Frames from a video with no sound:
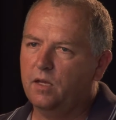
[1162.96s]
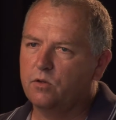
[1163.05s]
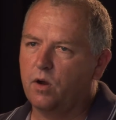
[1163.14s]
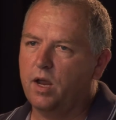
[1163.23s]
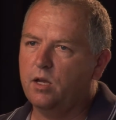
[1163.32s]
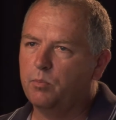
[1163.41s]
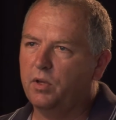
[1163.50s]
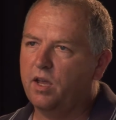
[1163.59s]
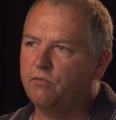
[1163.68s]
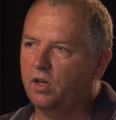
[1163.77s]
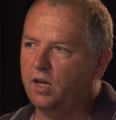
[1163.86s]
drained the
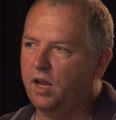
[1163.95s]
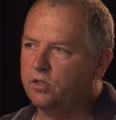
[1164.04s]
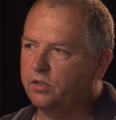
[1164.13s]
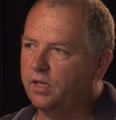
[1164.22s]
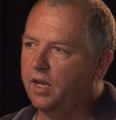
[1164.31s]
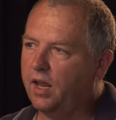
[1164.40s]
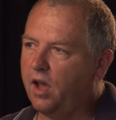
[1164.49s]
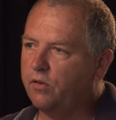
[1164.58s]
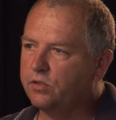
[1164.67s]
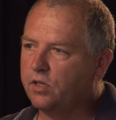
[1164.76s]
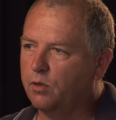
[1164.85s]
plant financially, and now
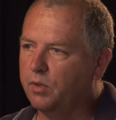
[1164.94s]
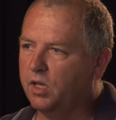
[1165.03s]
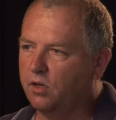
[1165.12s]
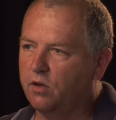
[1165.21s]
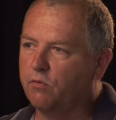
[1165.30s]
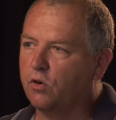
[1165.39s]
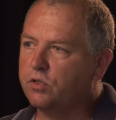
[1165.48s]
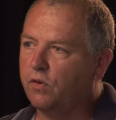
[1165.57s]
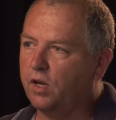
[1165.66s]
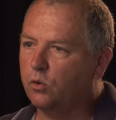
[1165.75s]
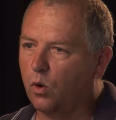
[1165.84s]
instead of being a
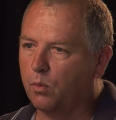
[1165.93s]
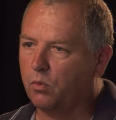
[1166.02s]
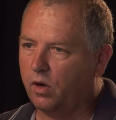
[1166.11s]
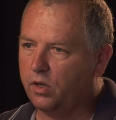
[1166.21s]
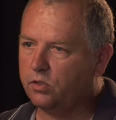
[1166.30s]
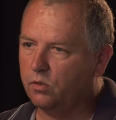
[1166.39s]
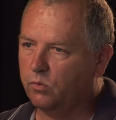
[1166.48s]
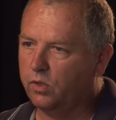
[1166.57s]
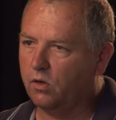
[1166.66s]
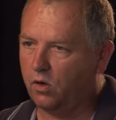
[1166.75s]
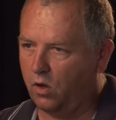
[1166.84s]
diversified corporation,
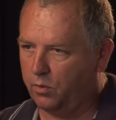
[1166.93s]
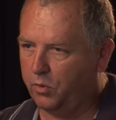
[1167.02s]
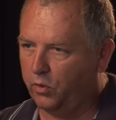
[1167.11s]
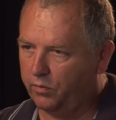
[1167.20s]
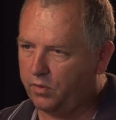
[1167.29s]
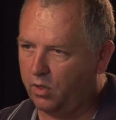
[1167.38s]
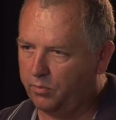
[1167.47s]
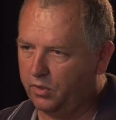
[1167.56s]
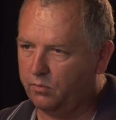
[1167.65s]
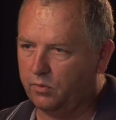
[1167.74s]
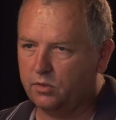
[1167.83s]
we are an automotive
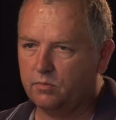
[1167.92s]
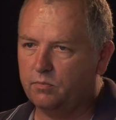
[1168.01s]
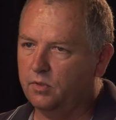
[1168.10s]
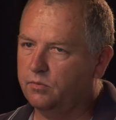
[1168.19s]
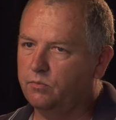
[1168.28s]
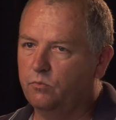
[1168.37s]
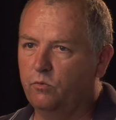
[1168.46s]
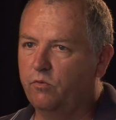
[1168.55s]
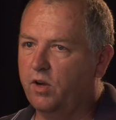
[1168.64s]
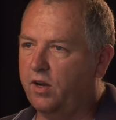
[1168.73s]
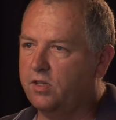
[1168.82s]
company, which is
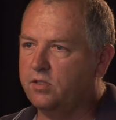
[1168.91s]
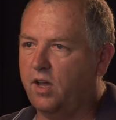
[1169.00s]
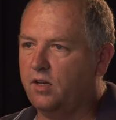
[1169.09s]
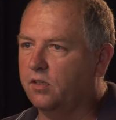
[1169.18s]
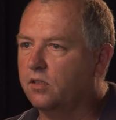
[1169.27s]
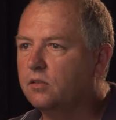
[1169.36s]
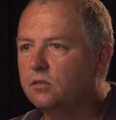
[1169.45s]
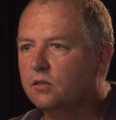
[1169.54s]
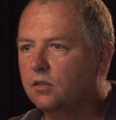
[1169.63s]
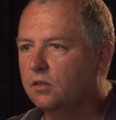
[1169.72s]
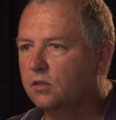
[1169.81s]
very cyclic,
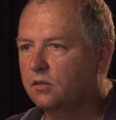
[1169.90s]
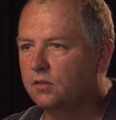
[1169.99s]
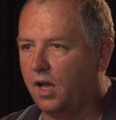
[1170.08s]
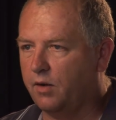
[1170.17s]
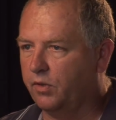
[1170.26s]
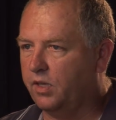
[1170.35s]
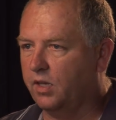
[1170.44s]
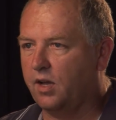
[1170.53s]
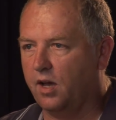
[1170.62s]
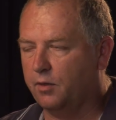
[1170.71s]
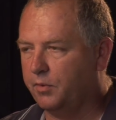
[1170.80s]
tied with the
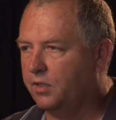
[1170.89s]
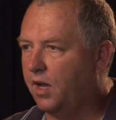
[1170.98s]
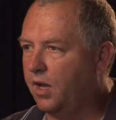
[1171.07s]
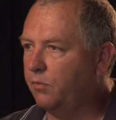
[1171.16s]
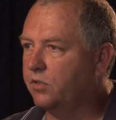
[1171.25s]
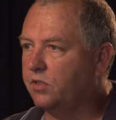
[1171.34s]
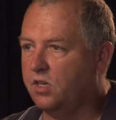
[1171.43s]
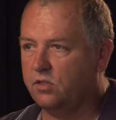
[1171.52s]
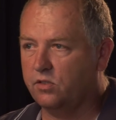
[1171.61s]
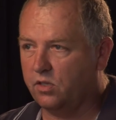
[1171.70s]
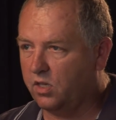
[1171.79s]
economy, tied with
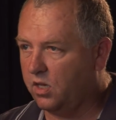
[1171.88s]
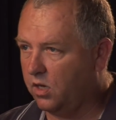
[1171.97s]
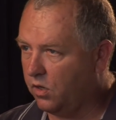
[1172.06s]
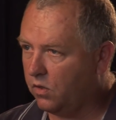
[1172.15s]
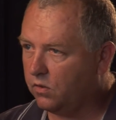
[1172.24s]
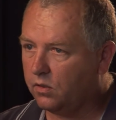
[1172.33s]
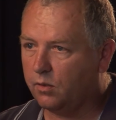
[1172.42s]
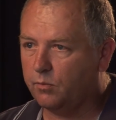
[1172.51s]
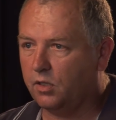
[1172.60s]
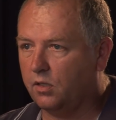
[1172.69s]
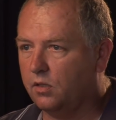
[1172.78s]
seasons of the year. I
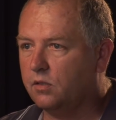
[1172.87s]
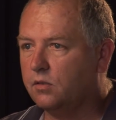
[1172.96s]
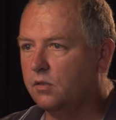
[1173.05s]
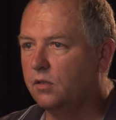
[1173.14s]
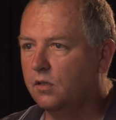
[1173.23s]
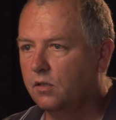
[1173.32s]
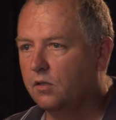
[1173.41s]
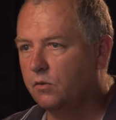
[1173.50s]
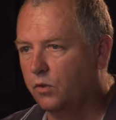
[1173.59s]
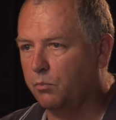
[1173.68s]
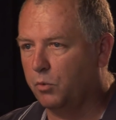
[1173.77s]
mean, it's
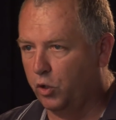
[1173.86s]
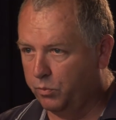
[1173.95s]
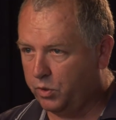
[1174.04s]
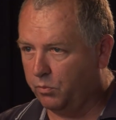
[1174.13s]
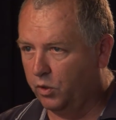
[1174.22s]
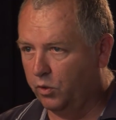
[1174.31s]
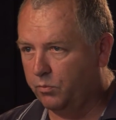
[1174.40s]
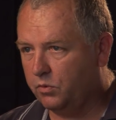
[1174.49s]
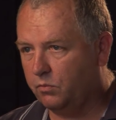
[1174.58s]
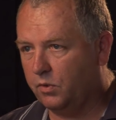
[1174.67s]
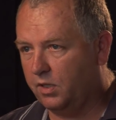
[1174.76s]
when it booms,
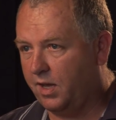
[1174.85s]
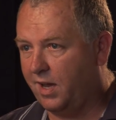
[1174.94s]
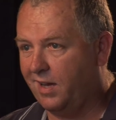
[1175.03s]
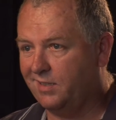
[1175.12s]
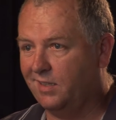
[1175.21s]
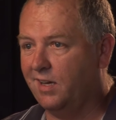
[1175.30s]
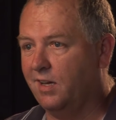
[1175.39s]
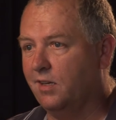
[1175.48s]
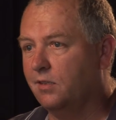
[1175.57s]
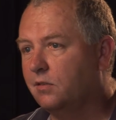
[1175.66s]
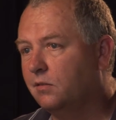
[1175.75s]
and when it dies, it
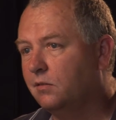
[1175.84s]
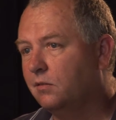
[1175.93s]
dies.